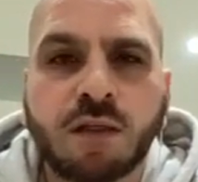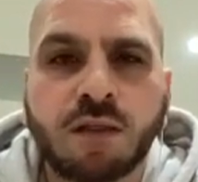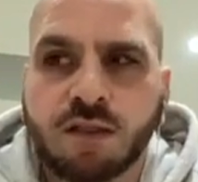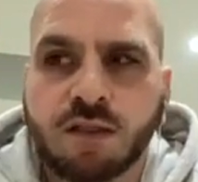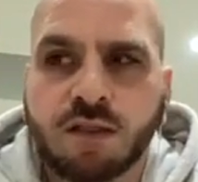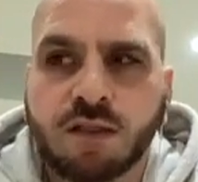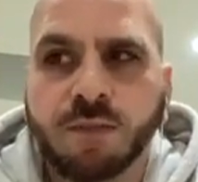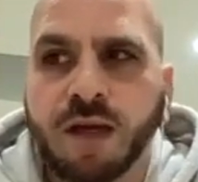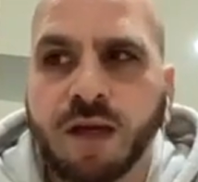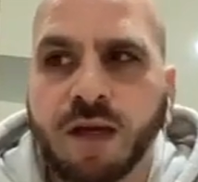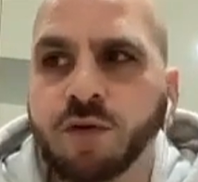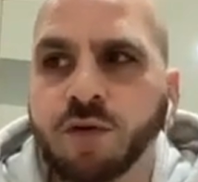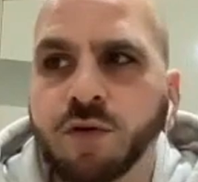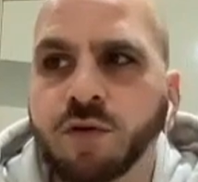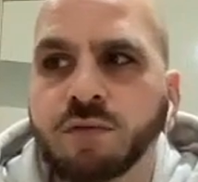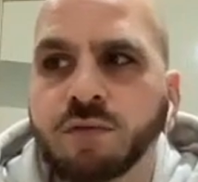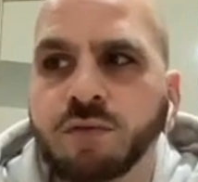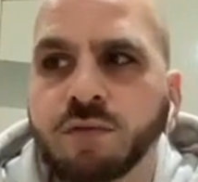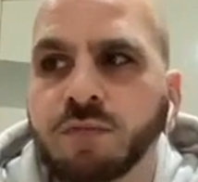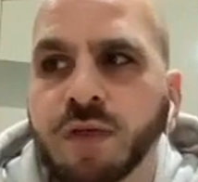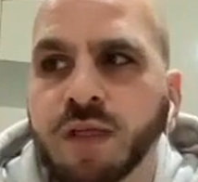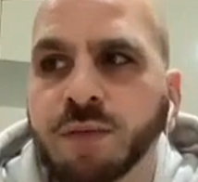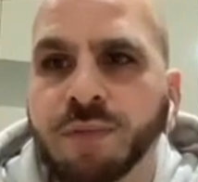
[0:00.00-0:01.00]
Doesn't matter
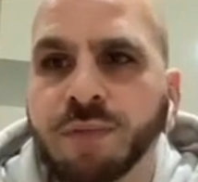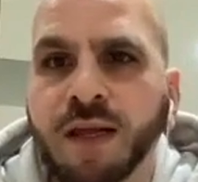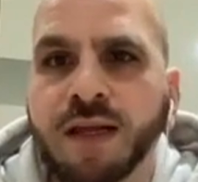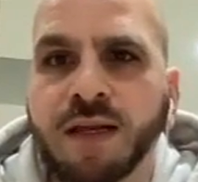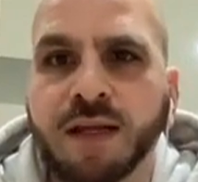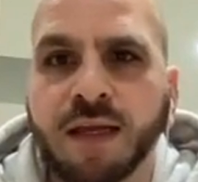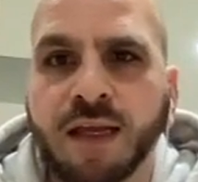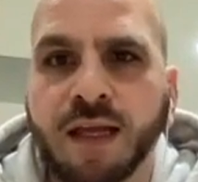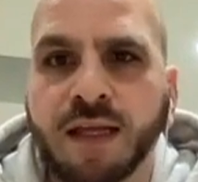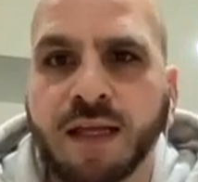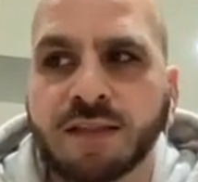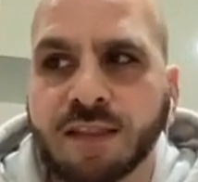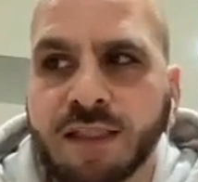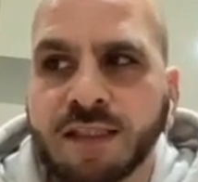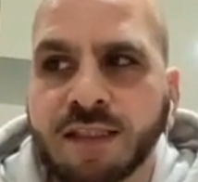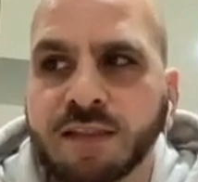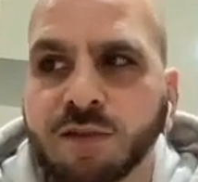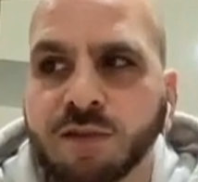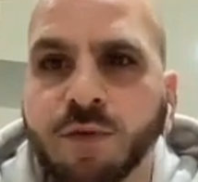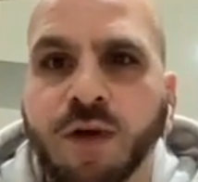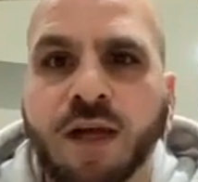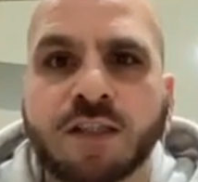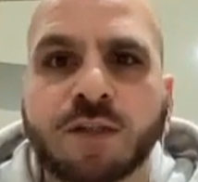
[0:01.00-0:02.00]
who he played against, he
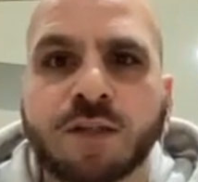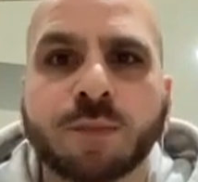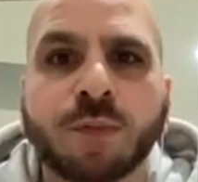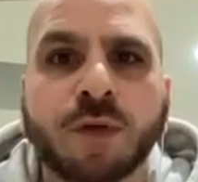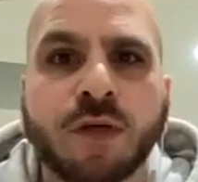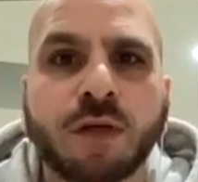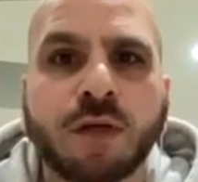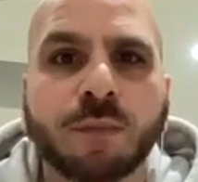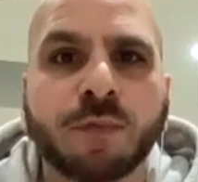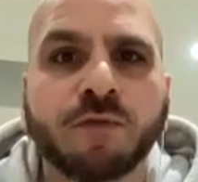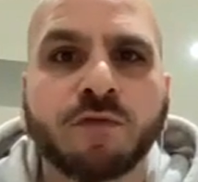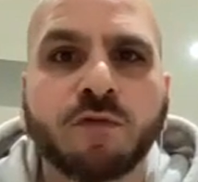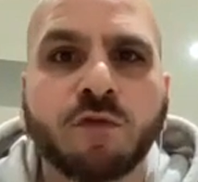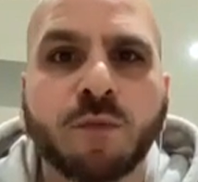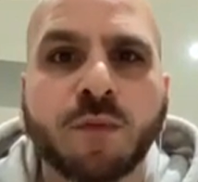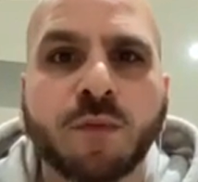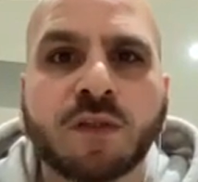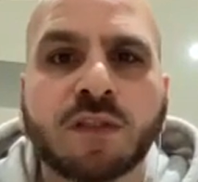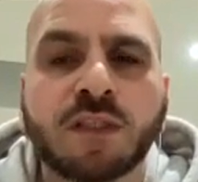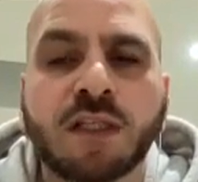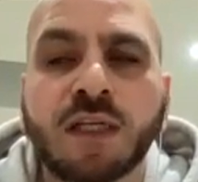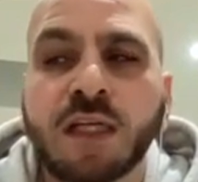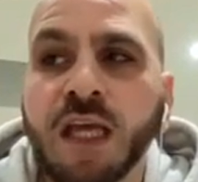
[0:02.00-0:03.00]
still had to put in a
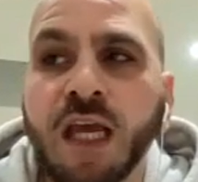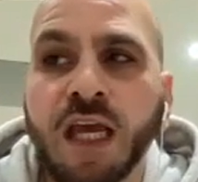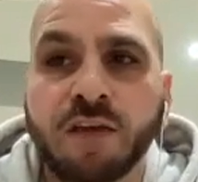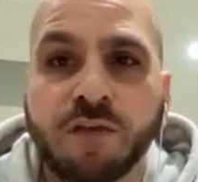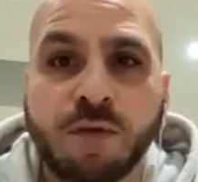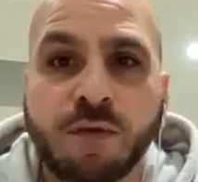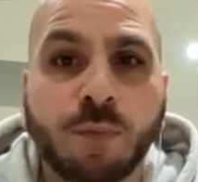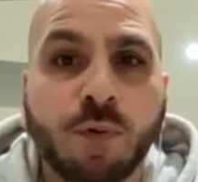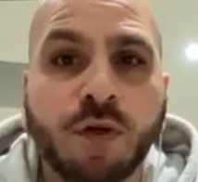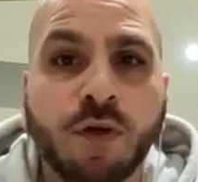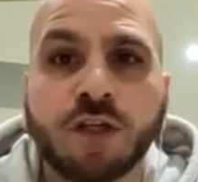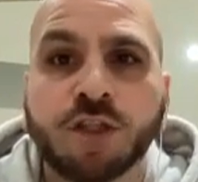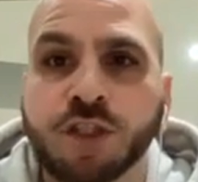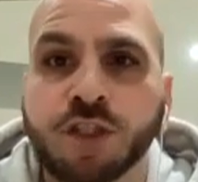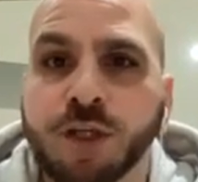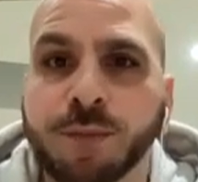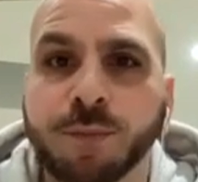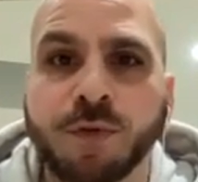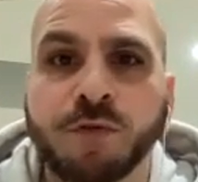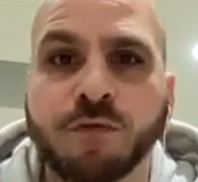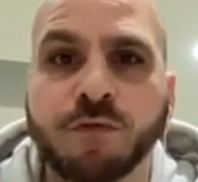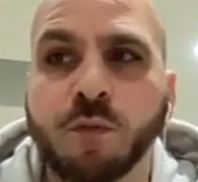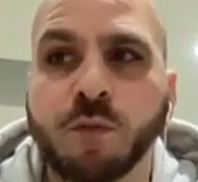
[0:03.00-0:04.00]
performance. If he put in a
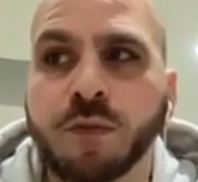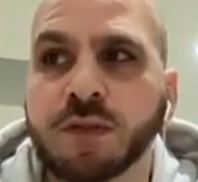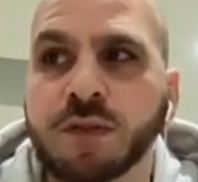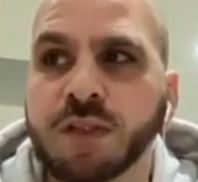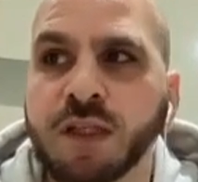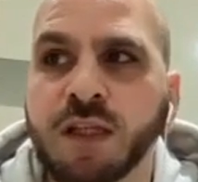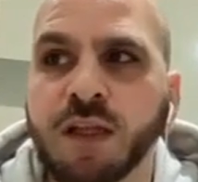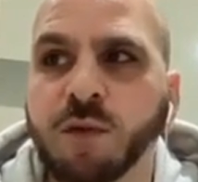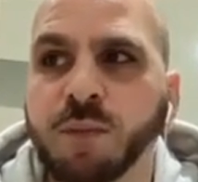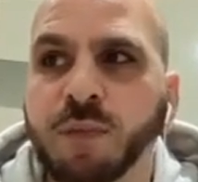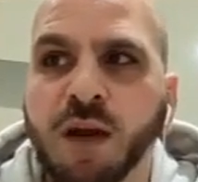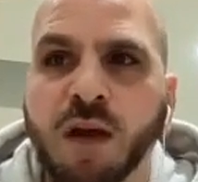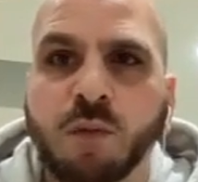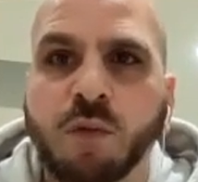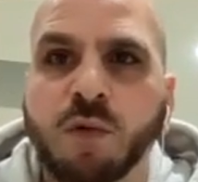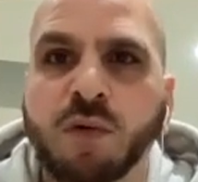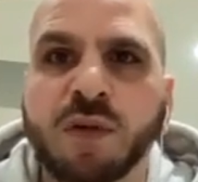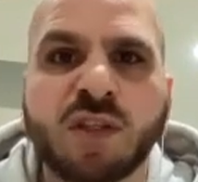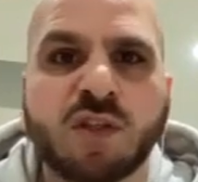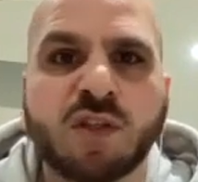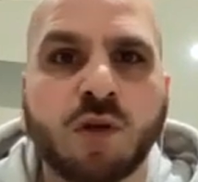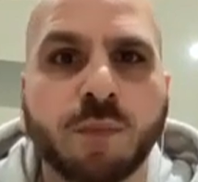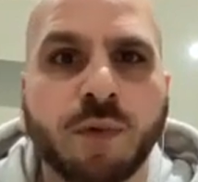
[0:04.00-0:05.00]
shit performance, then they'll be like,
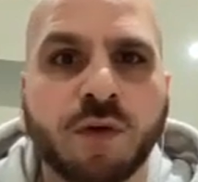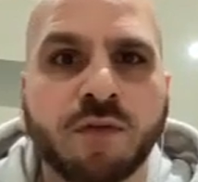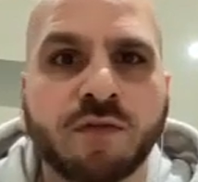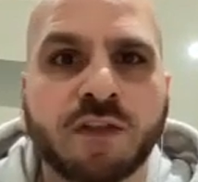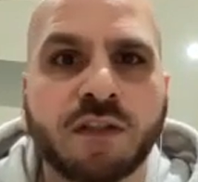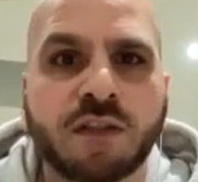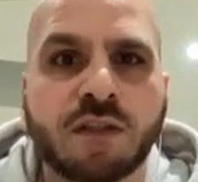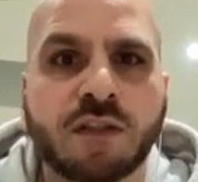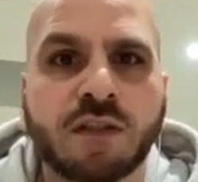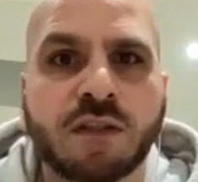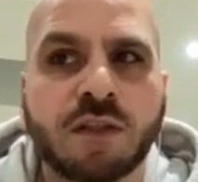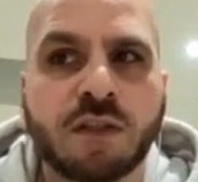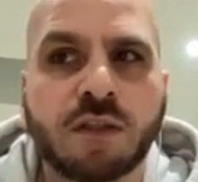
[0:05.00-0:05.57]
well, he's not bothered.